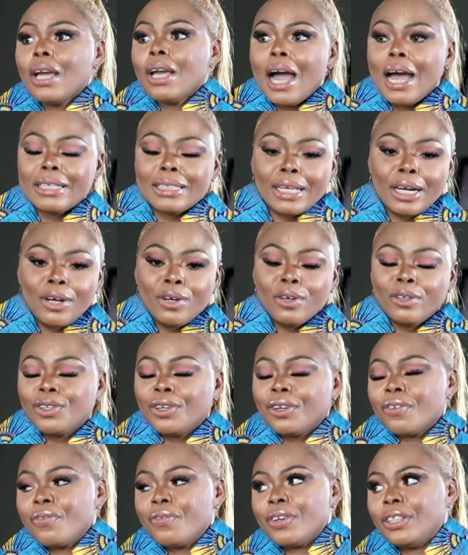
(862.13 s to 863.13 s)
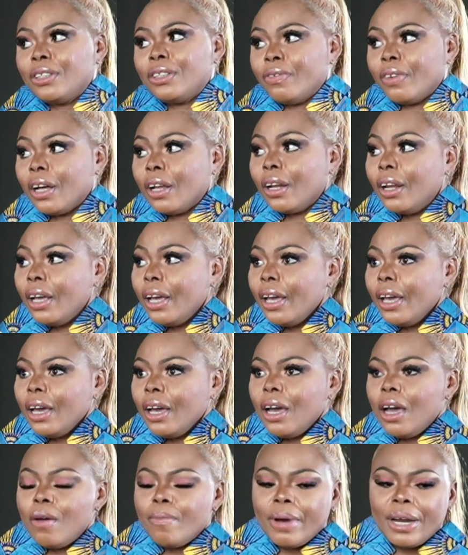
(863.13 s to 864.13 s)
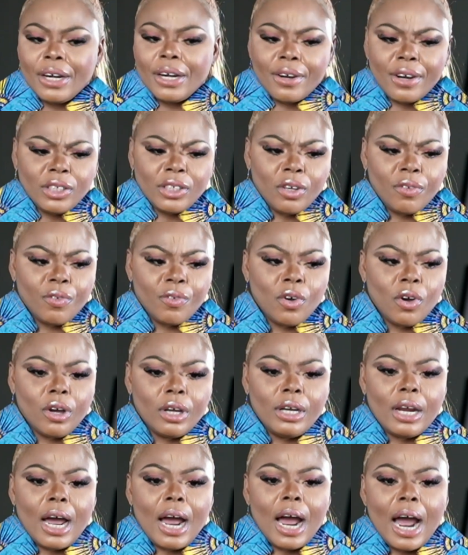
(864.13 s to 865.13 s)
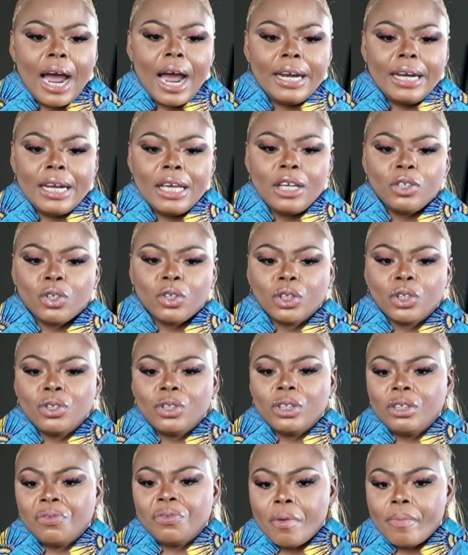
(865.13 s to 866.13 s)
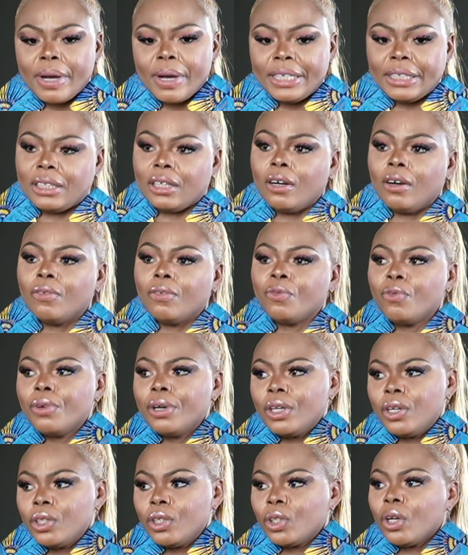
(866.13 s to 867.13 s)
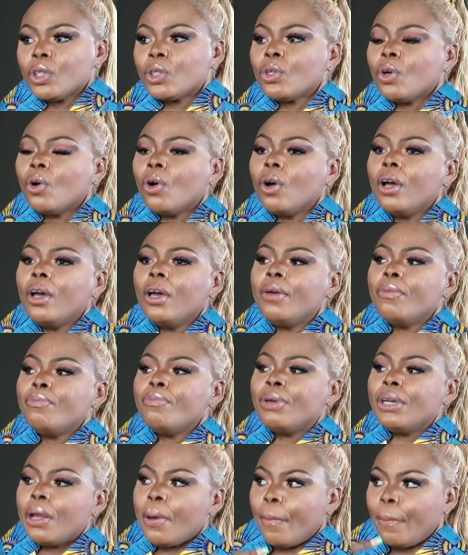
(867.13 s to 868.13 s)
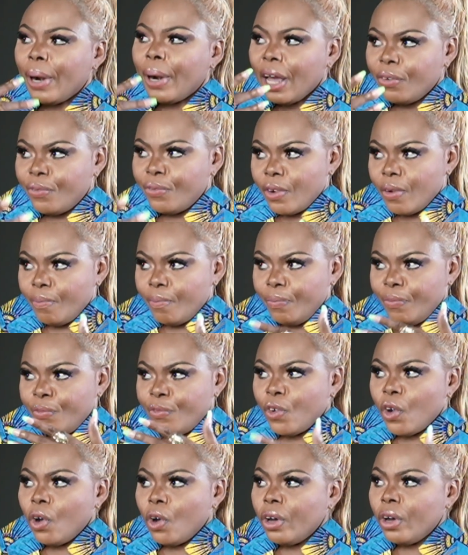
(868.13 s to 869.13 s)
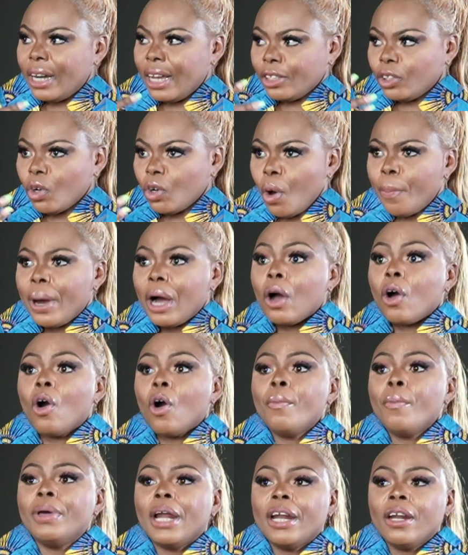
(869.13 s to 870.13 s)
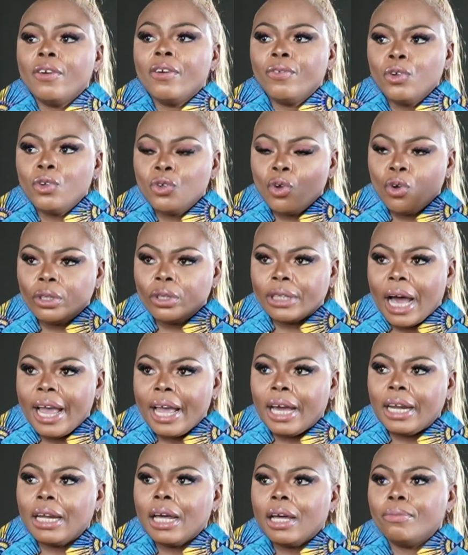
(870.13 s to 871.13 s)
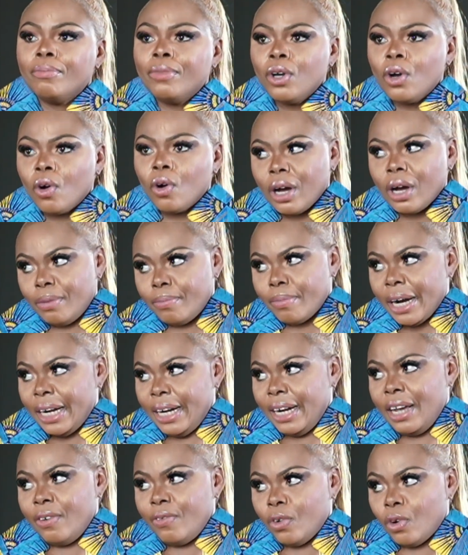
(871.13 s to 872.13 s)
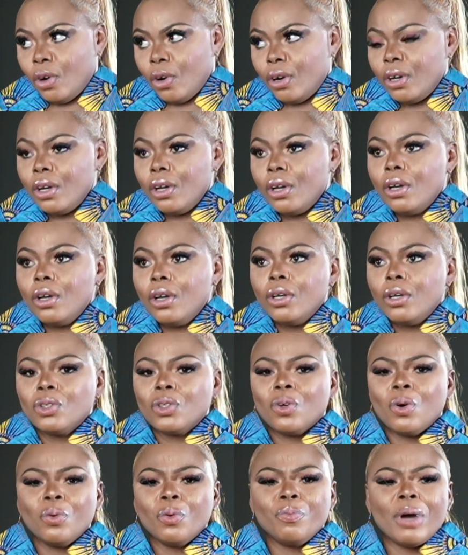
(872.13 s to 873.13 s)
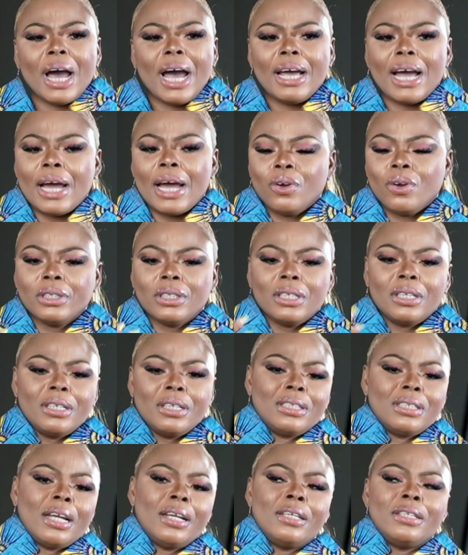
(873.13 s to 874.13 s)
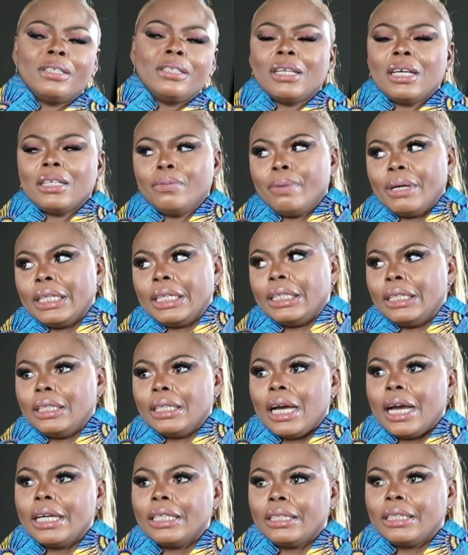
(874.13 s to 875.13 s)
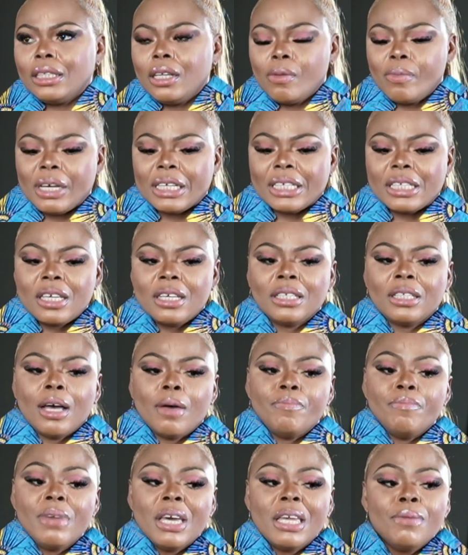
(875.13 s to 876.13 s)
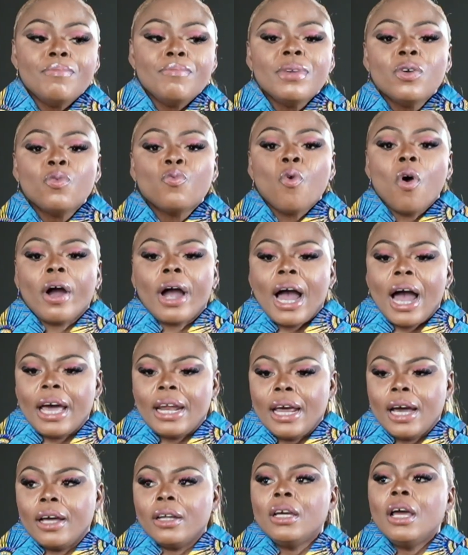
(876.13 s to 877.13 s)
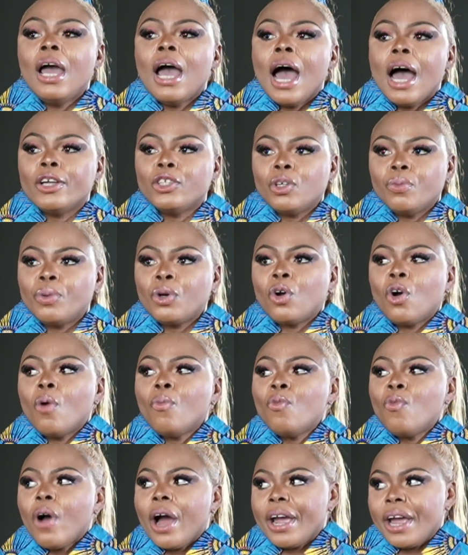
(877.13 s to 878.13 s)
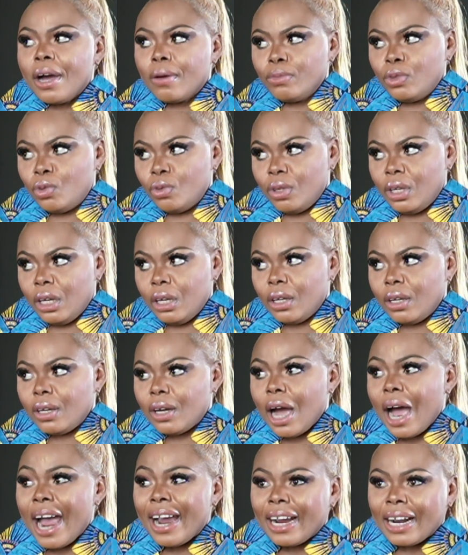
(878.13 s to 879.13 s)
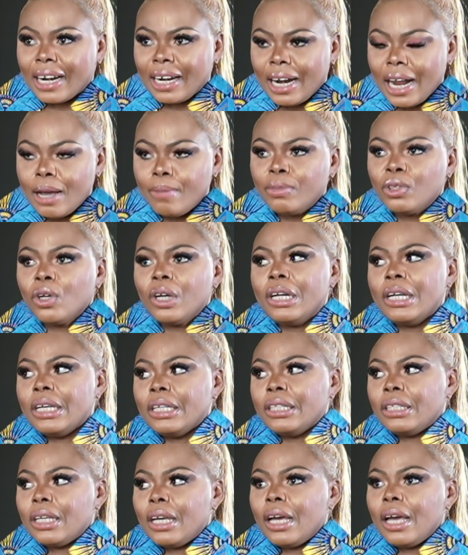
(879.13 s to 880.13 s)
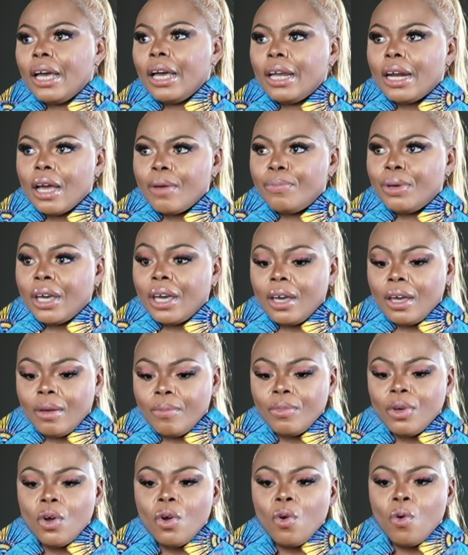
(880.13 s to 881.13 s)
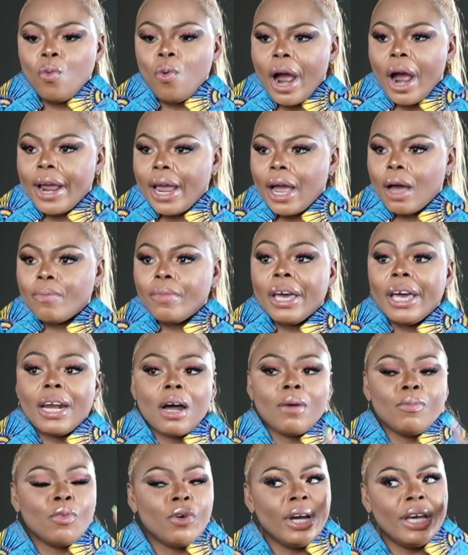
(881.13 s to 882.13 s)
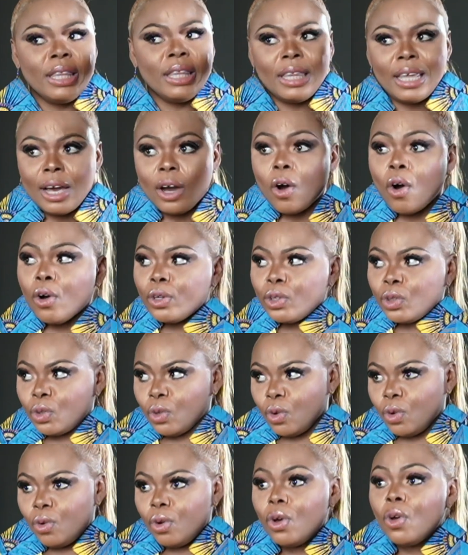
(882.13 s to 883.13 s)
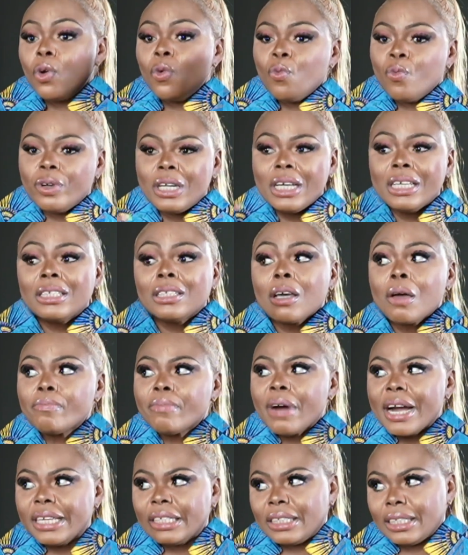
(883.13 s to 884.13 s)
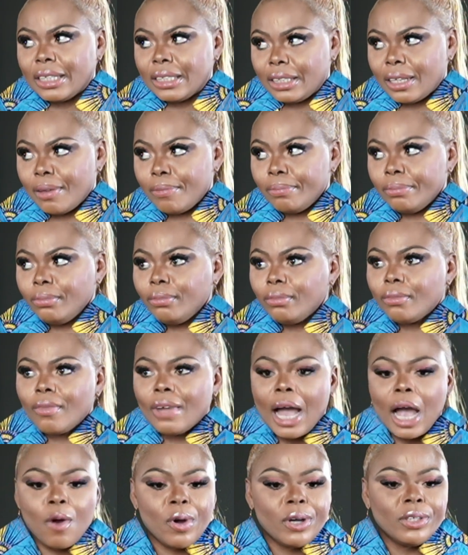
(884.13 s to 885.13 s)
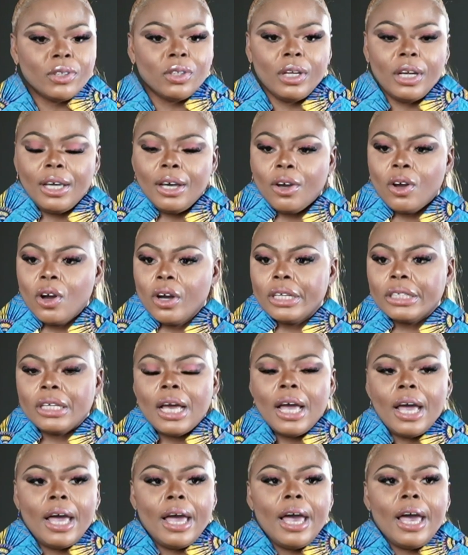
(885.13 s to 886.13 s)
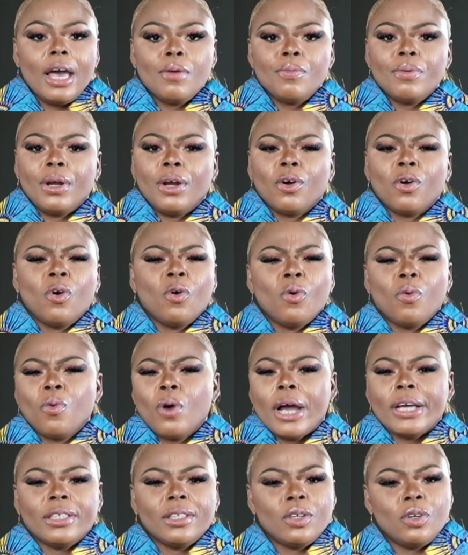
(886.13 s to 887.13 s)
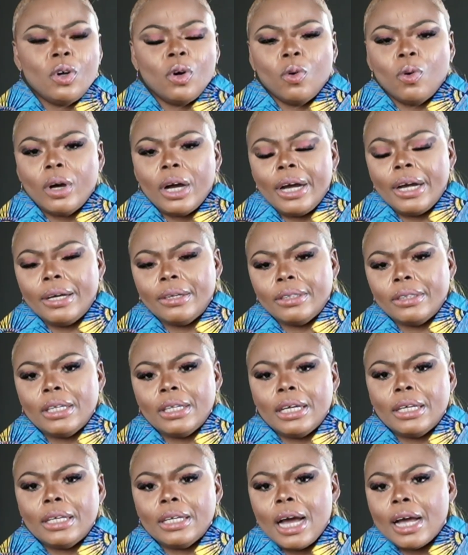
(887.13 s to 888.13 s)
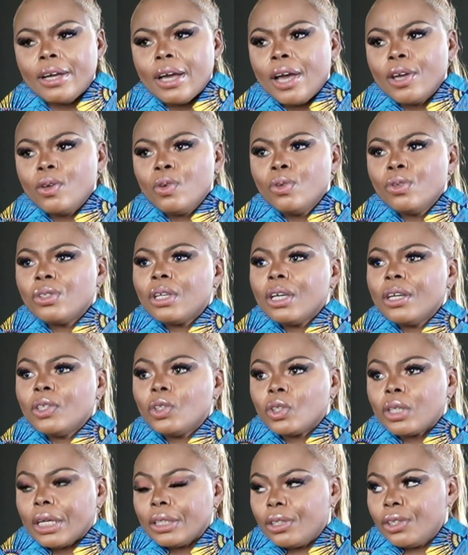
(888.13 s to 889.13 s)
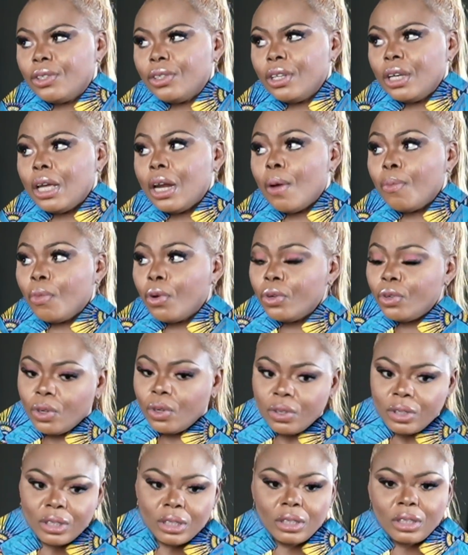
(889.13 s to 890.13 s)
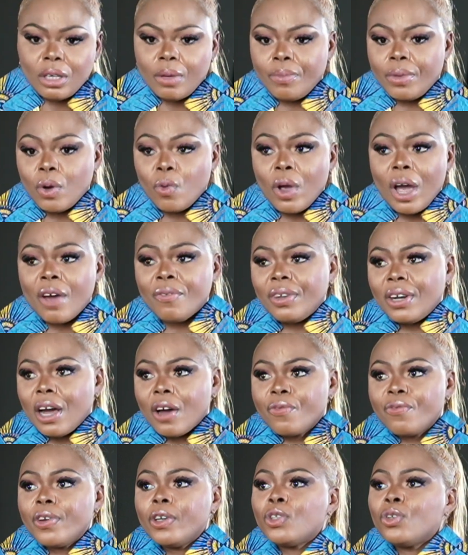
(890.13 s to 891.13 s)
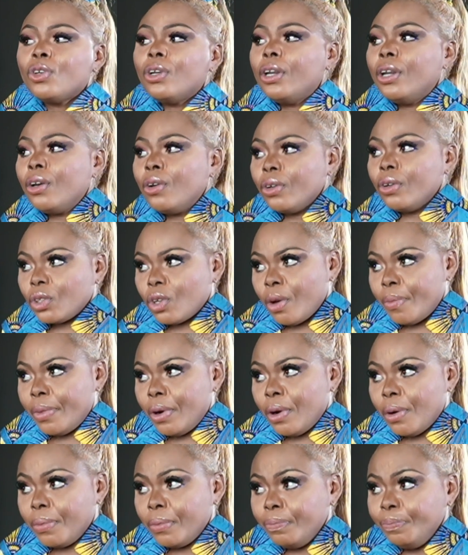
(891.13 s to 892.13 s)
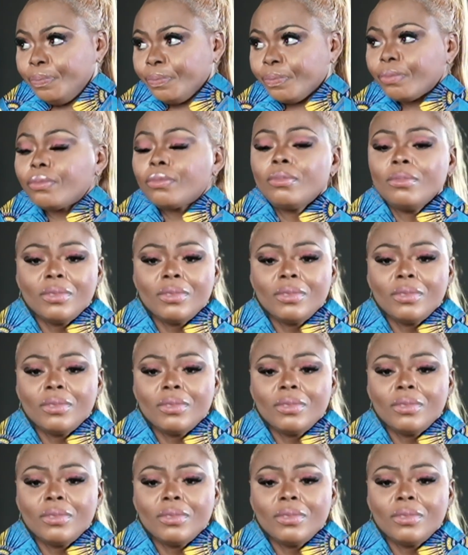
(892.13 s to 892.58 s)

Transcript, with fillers: I started Oshikiri Festival. Mm. And by the grace of God, I didn't just use it for myself. It is also being a platform yeah. for others up and coming and even those higher than me or at mm. my level mm. so I, I don't see the challenges as bad I see mm. them as things that made me work harder and to become who I am today. Okay. I climbed on it and I became who I am. And I'm going there also with this same mindset. Yeah. I went to Lagos and be like, oh, I say no, I, I, I, used a strategy and I'm going to use this. We're having our first show in Lagos coming up. Yes.